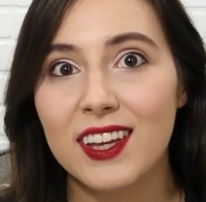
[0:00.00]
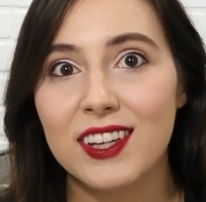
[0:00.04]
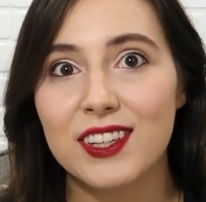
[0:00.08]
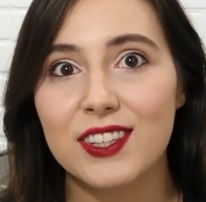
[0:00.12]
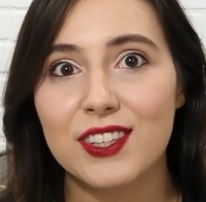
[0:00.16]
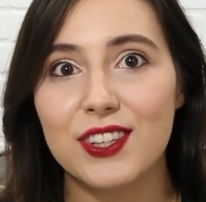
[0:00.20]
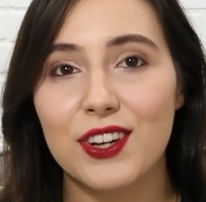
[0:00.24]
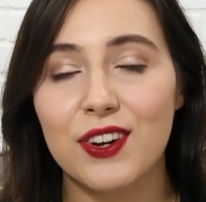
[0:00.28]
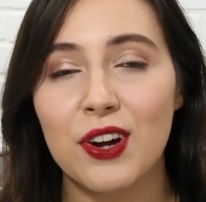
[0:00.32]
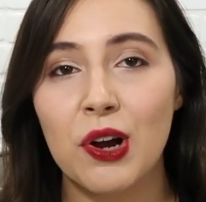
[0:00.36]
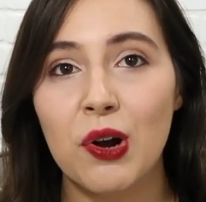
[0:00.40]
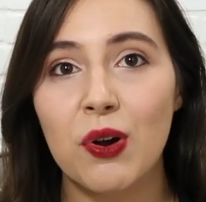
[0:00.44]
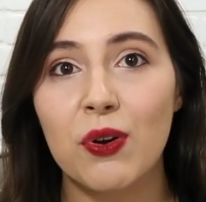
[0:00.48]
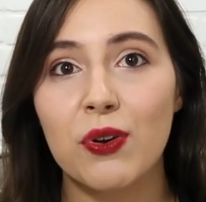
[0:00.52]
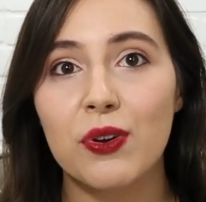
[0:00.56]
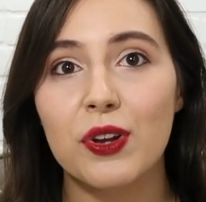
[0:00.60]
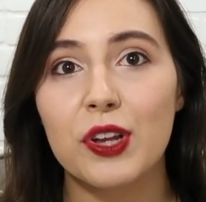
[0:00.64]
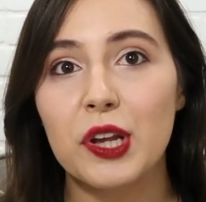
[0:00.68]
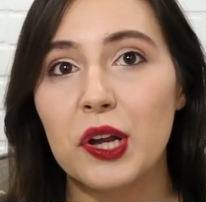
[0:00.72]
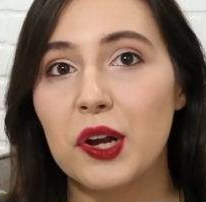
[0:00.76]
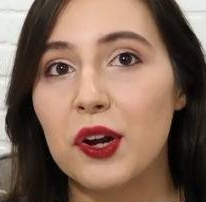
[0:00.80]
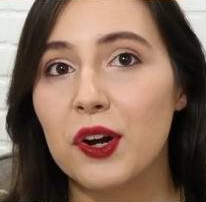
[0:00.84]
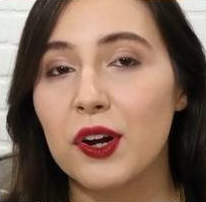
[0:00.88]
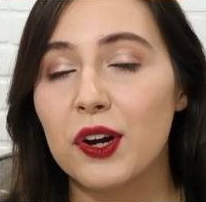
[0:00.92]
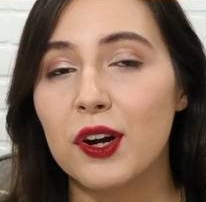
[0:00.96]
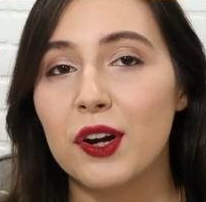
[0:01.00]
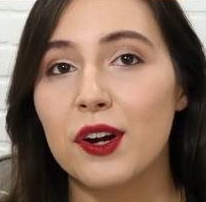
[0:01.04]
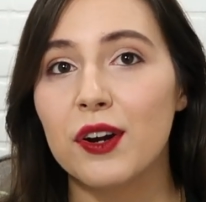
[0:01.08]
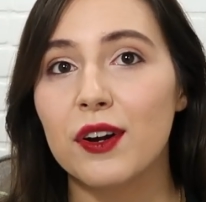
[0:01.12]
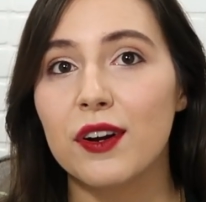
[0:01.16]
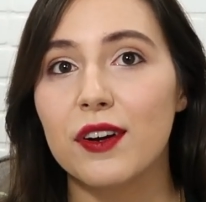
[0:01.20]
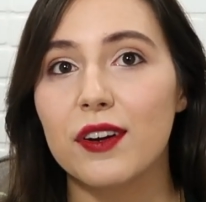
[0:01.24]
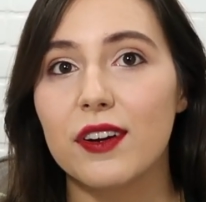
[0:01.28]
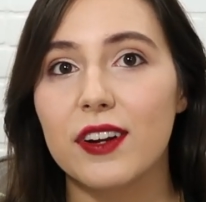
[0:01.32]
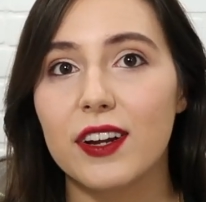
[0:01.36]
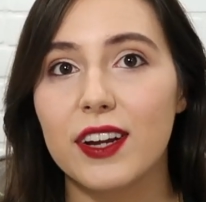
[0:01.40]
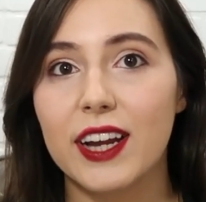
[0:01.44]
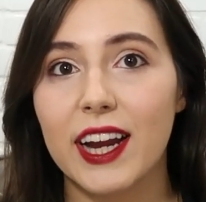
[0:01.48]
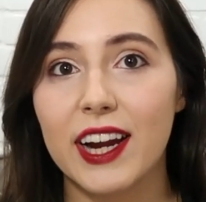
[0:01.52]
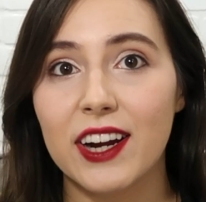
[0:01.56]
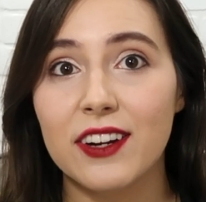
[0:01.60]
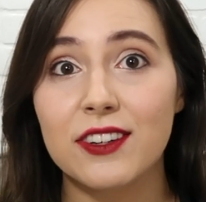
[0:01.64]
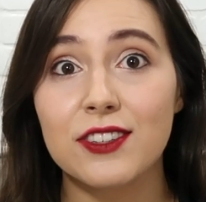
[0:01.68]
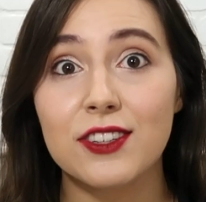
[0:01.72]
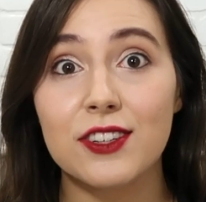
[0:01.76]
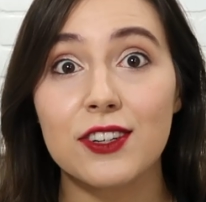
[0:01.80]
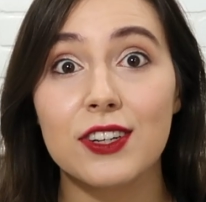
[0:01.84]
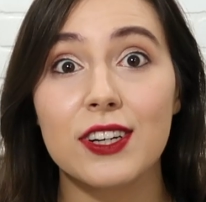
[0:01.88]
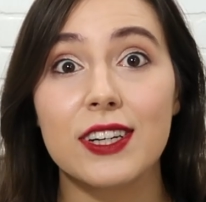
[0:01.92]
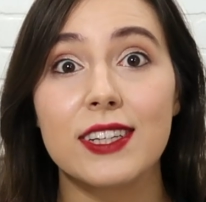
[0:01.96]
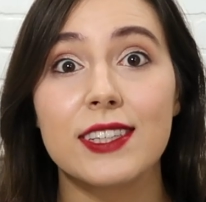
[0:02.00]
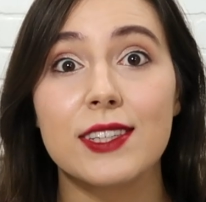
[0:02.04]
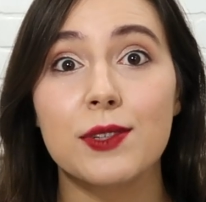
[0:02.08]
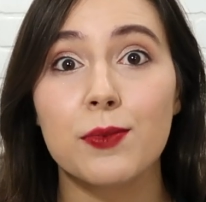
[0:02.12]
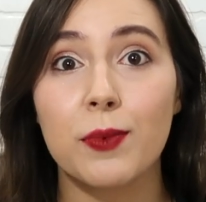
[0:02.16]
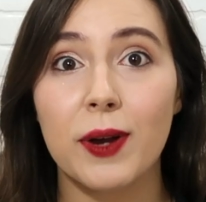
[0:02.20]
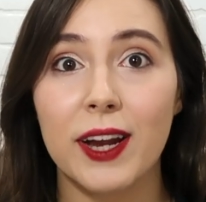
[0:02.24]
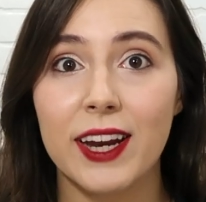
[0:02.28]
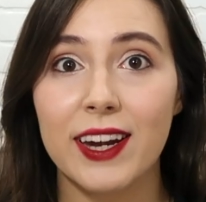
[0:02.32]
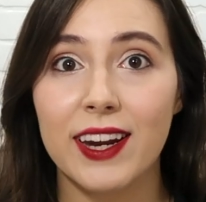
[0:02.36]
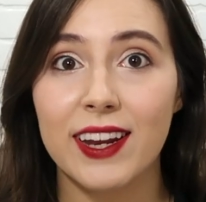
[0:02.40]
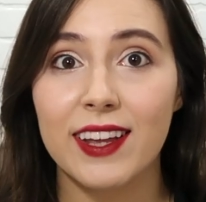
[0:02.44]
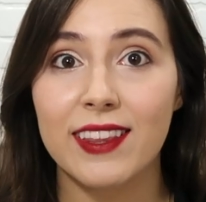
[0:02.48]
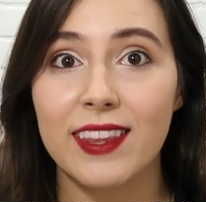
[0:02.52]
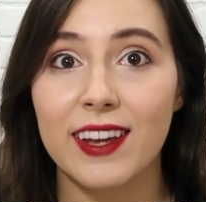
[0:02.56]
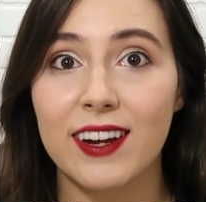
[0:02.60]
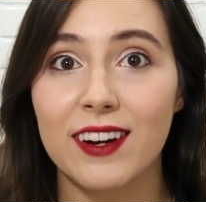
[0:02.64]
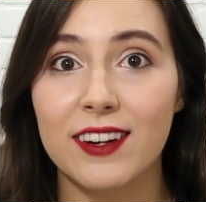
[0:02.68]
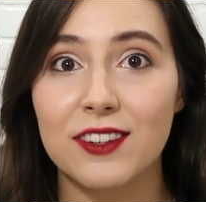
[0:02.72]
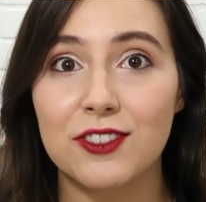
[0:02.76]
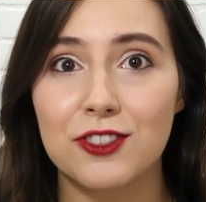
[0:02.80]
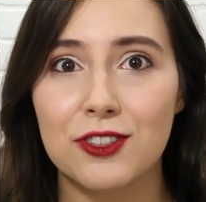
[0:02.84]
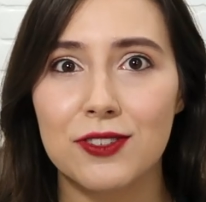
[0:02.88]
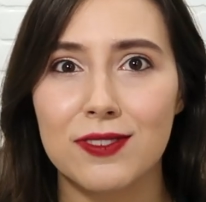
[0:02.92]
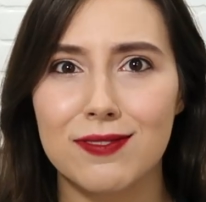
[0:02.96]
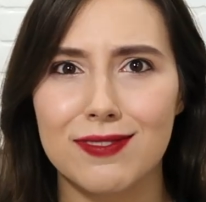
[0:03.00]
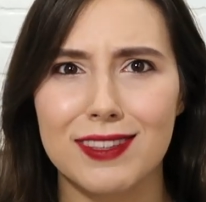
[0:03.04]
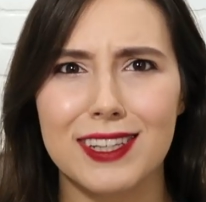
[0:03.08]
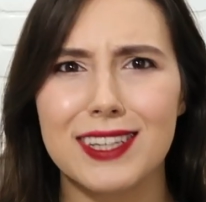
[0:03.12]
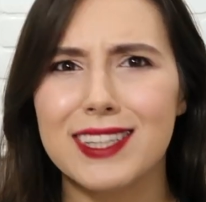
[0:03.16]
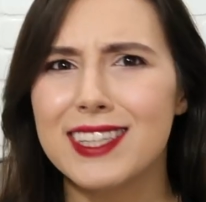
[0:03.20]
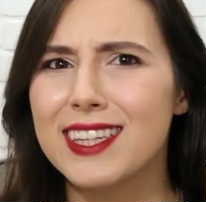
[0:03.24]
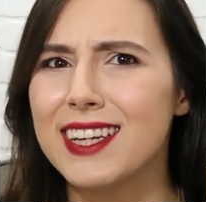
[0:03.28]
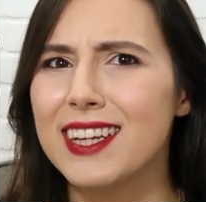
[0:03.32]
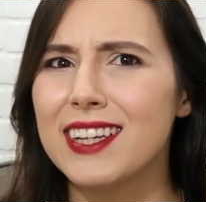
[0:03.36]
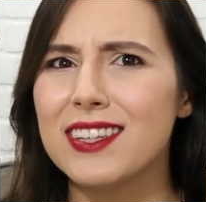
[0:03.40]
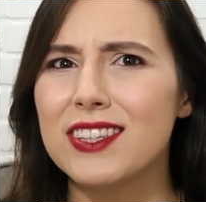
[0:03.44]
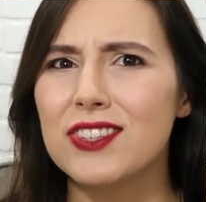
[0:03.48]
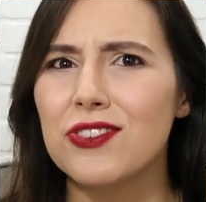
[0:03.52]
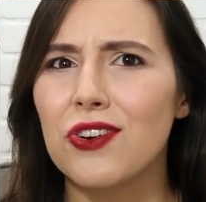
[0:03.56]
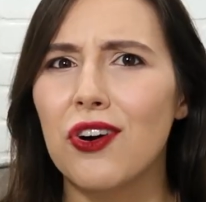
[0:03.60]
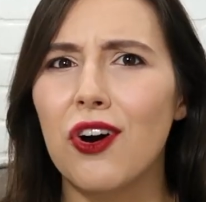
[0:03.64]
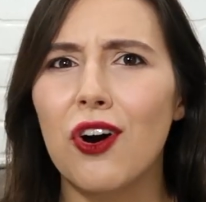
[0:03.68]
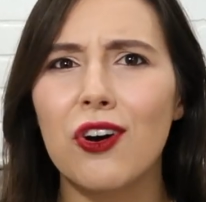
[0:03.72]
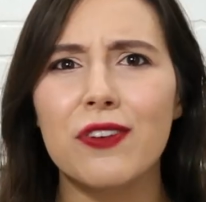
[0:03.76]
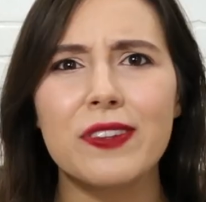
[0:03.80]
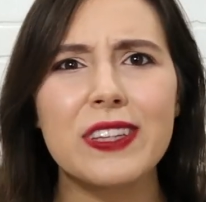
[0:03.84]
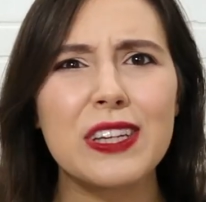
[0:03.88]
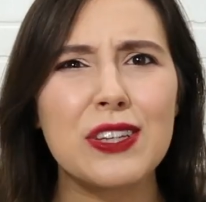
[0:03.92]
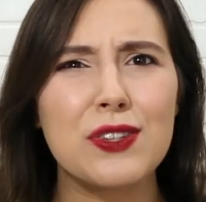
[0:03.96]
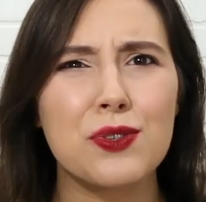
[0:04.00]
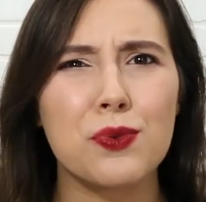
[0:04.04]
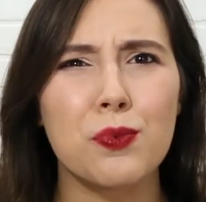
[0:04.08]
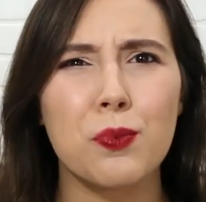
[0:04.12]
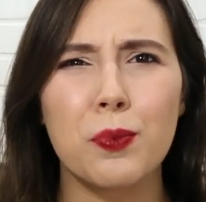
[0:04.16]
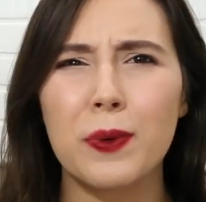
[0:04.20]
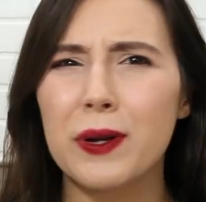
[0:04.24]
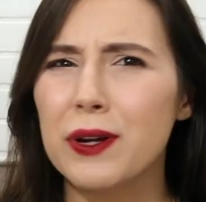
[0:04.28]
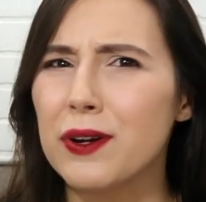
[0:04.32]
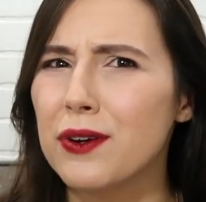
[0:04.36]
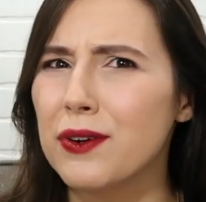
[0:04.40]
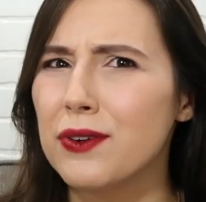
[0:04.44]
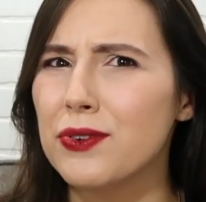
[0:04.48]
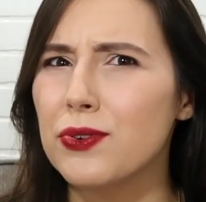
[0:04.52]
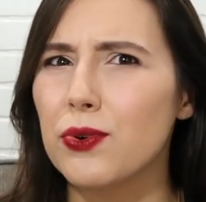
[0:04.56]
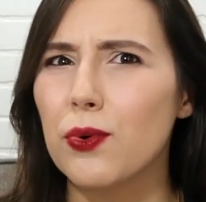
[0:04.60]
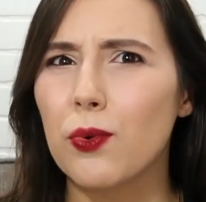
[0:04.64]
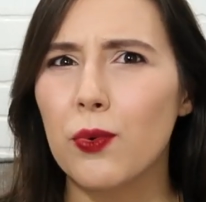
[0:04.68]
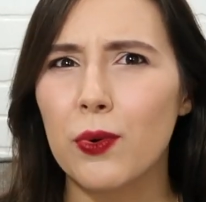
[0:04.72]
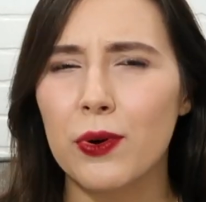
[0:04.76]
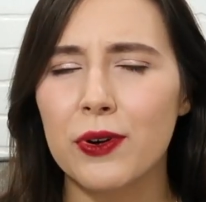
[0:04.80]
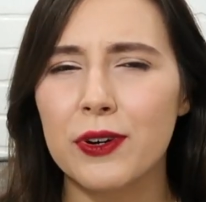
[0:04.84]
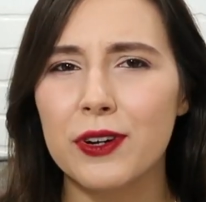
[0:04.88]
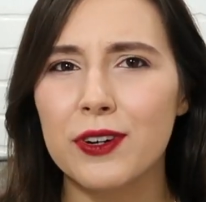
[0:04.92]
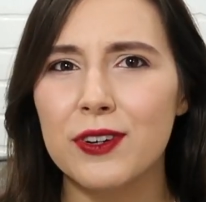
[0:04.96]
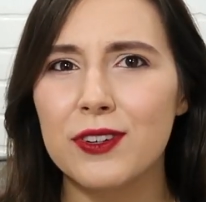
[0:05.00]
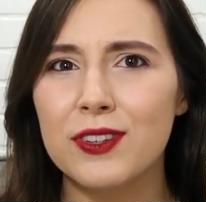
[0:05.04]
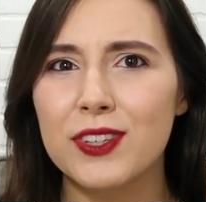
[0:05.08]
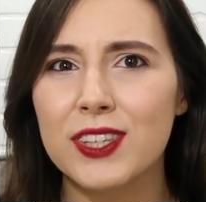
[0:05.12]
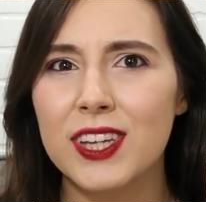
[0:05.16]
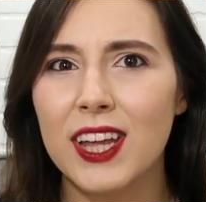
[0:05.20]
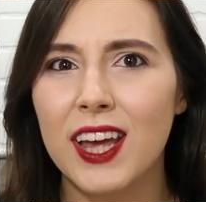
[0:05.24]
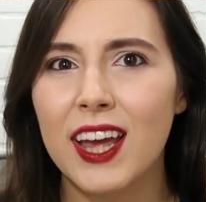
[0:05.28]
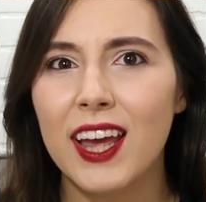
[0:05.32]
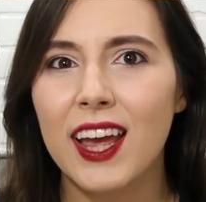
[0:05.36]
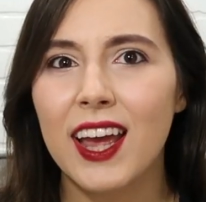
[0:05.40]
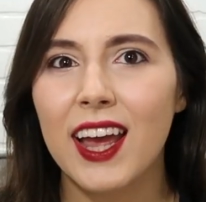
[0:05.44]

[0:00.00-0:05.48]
So your character is waiting there listening to all these weird orders,